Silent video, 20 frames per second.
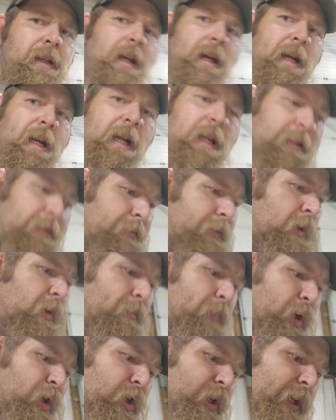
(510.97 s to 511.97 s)
I got some new
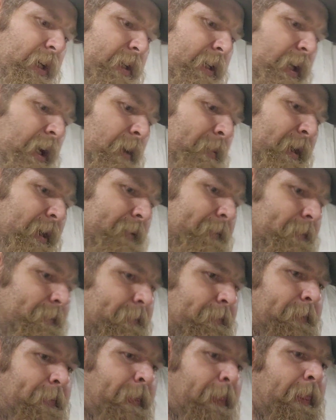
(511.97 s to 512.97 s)
bushings coming.
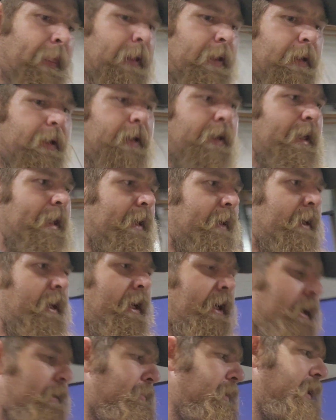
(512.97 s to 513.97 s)
They're
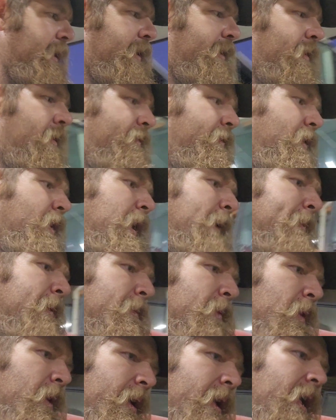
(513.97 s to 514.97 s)
not going to be here for a couple
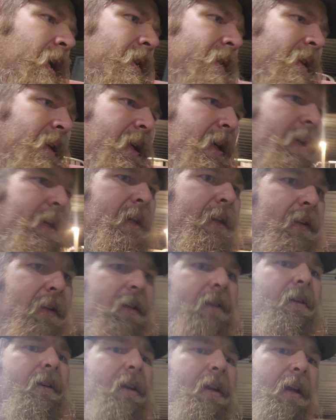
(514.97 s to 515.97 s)
more days yet, and then
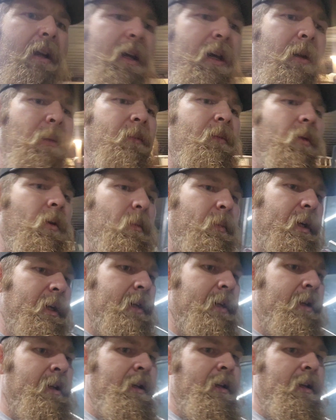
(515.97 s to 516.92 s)
they're going to cut them for me.